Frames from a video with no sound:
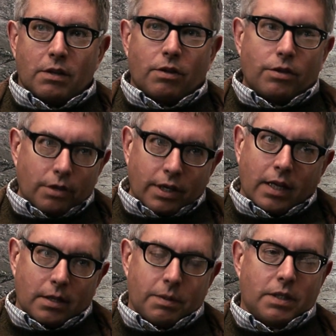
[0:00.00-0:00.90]
the third
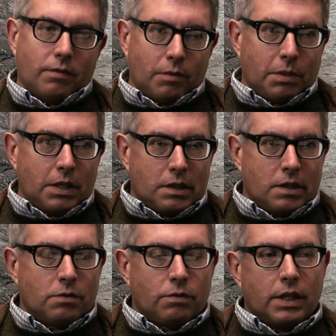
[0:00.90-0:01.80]
element of the piece
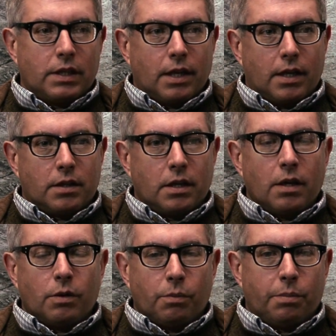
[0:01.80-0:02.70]
is really that
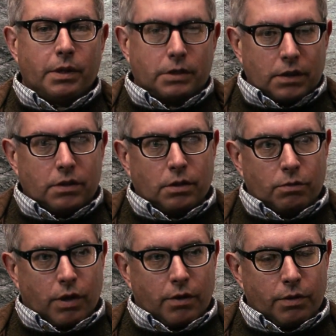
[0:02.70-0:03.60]
built into the
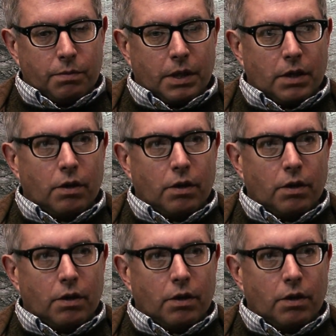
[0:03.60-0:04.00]
work would be a